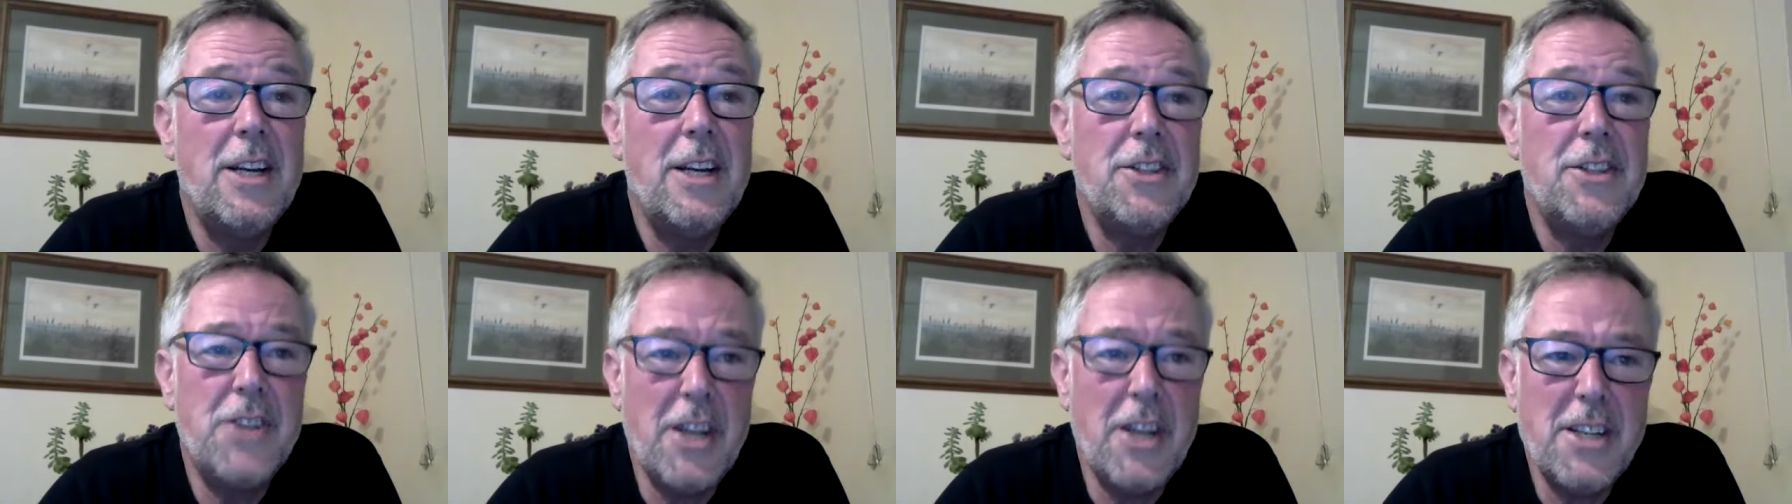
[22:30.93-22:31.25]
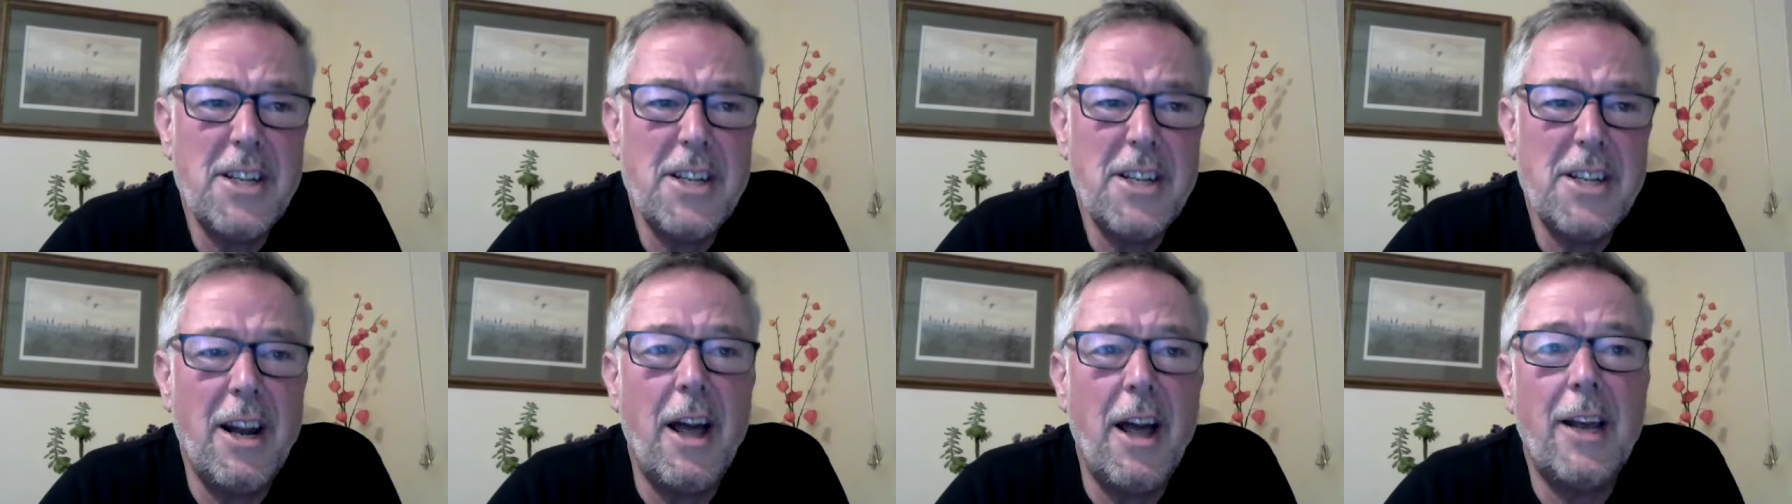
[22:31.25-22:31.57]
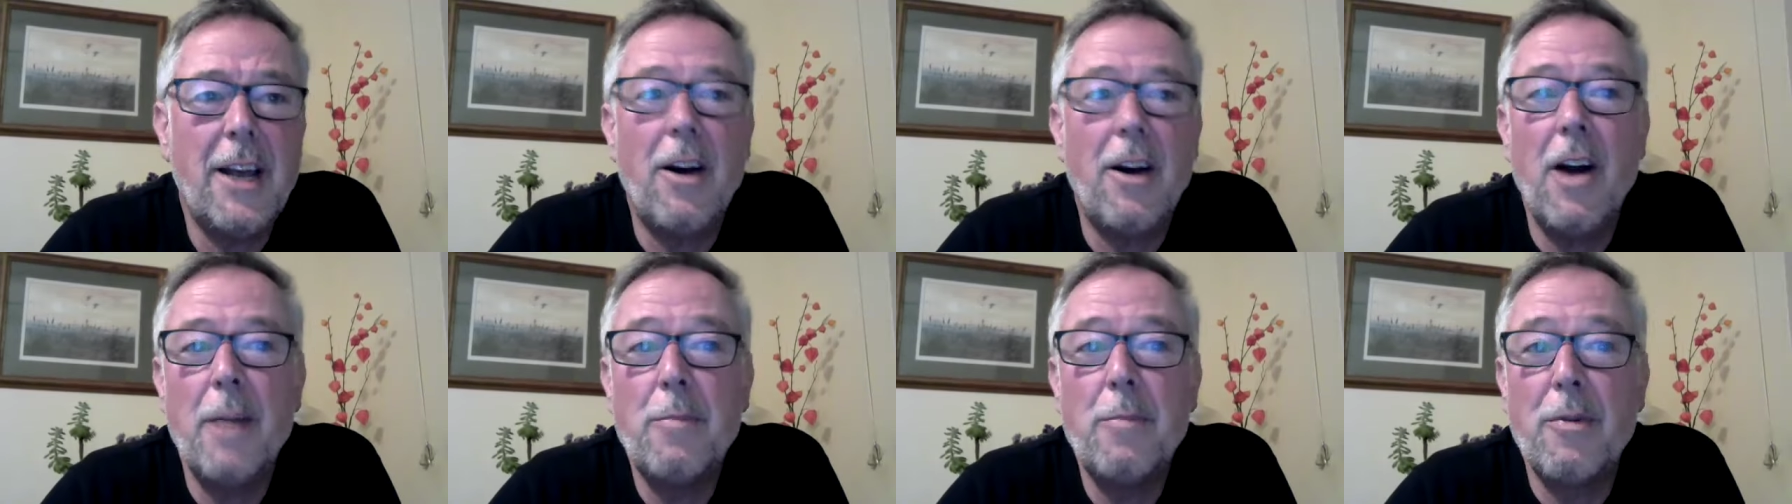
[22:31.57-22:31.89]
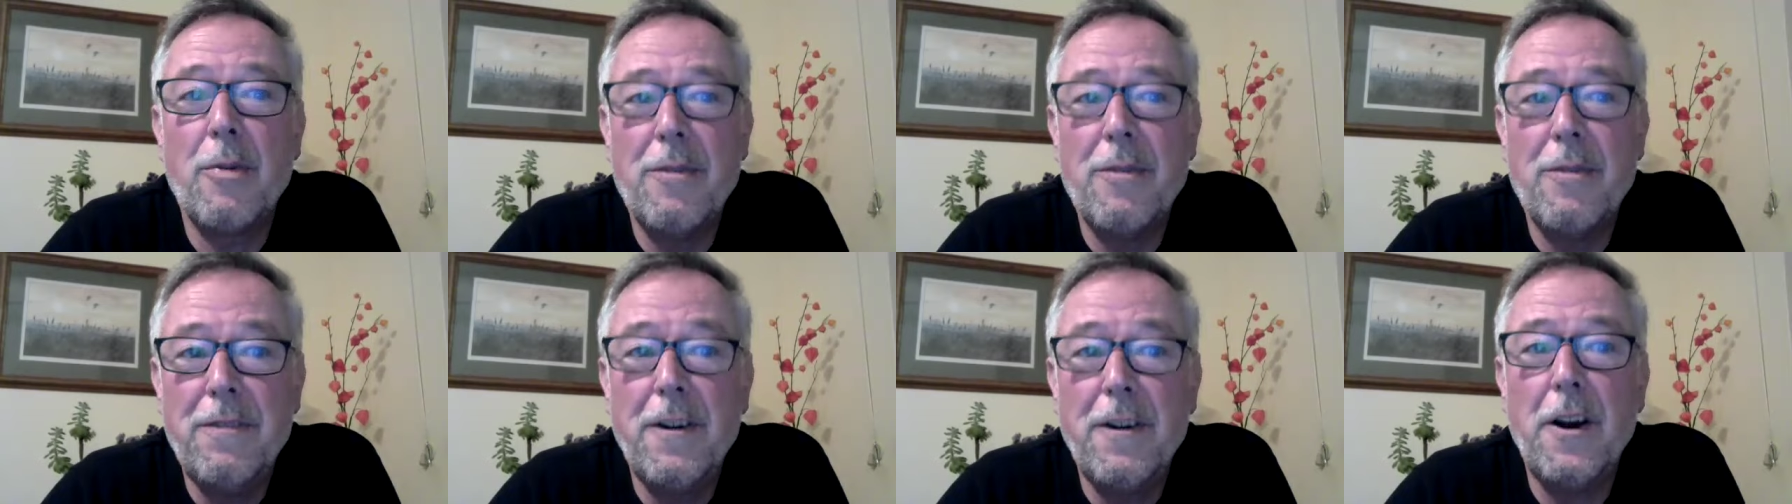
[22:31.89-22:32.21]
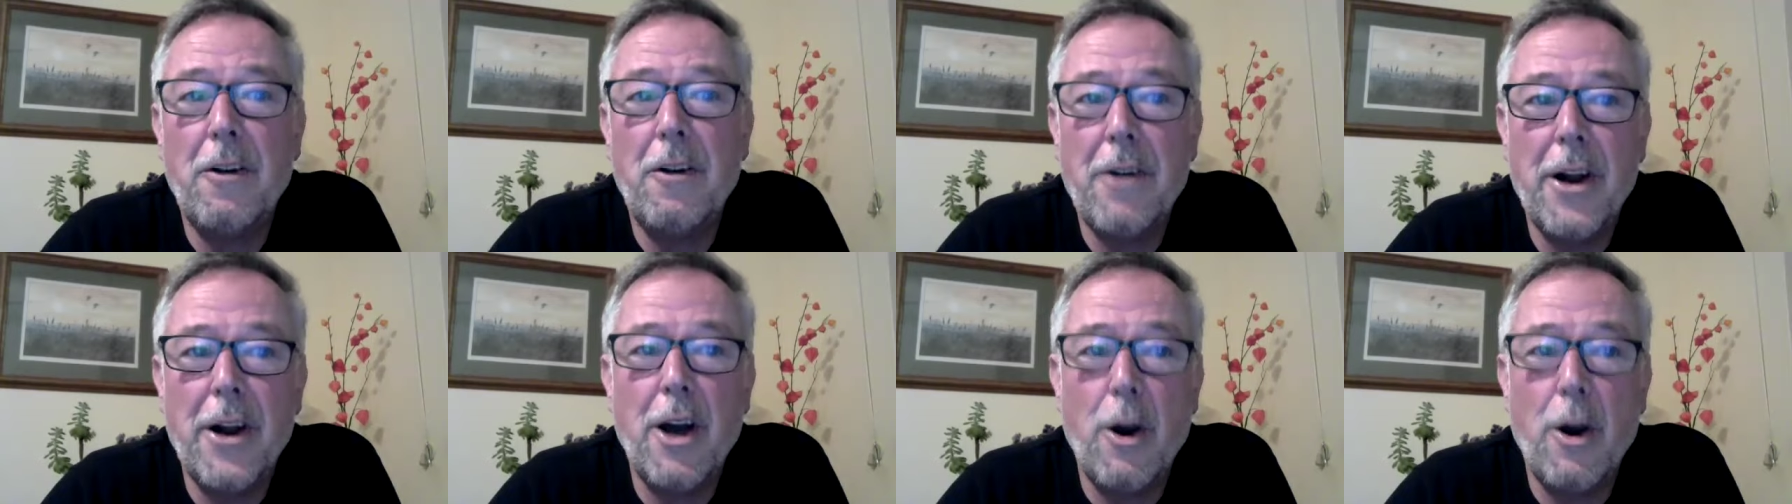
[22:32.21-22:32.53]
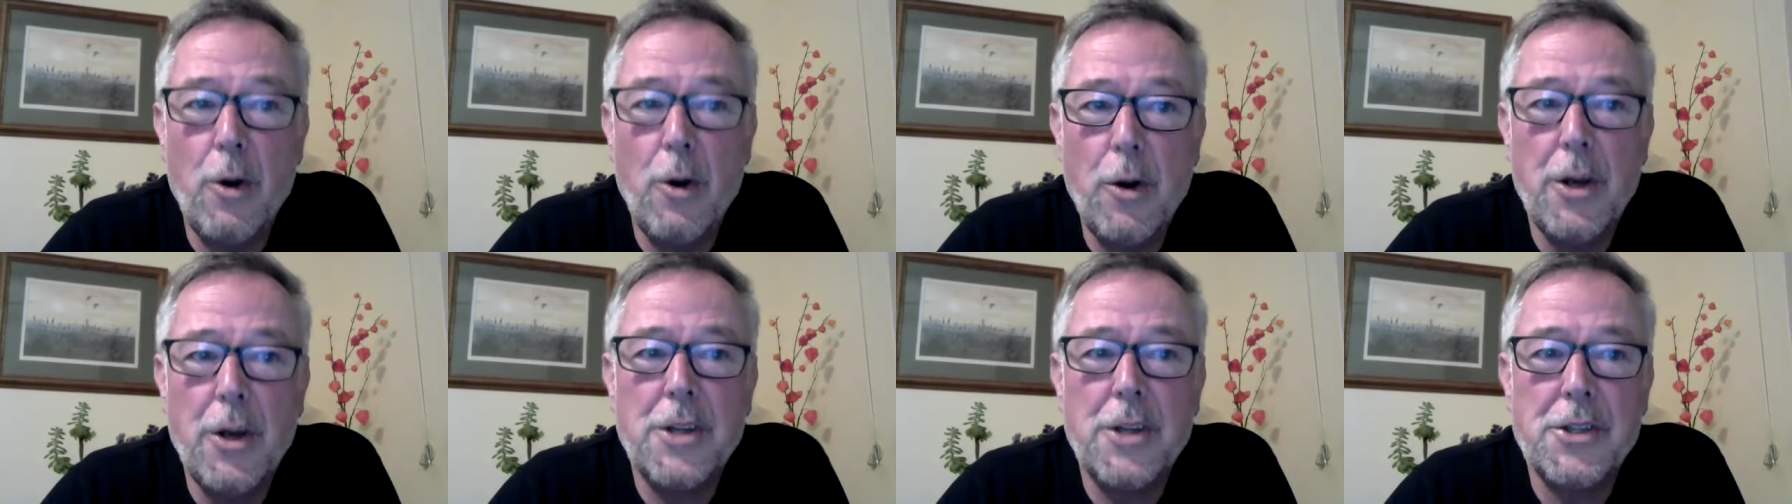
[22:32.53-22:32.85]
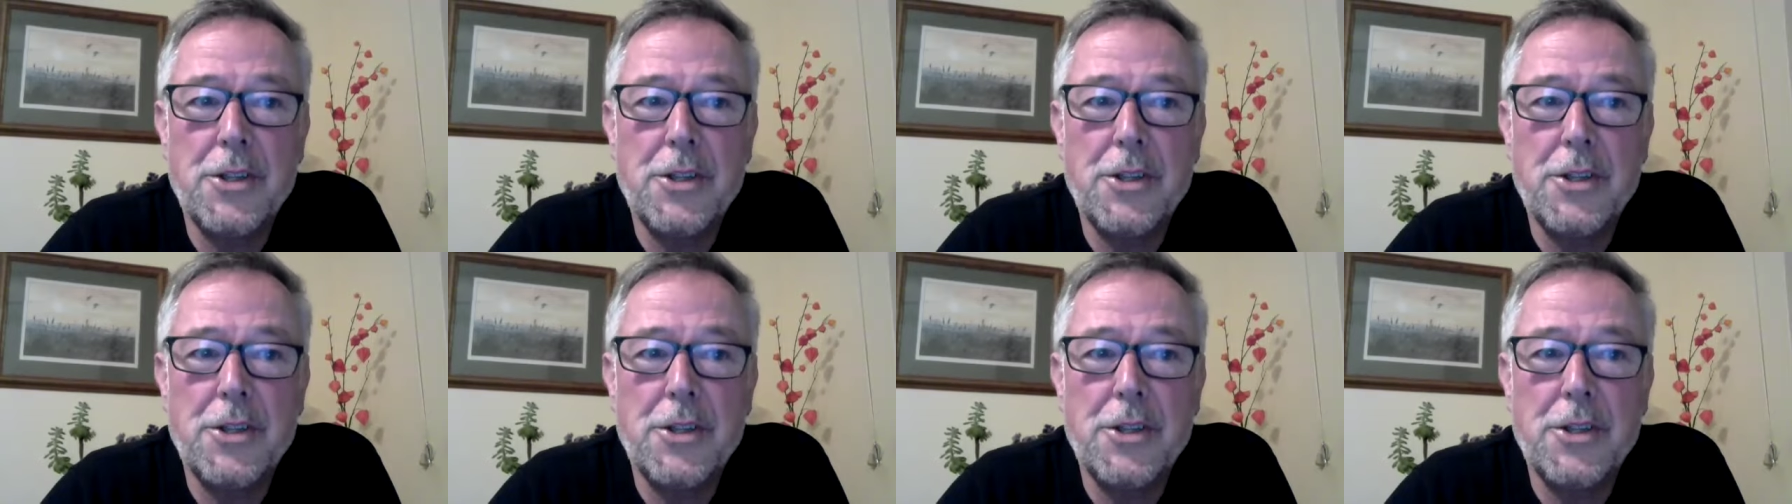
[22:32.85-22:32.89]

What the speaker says: just like I prefer an oak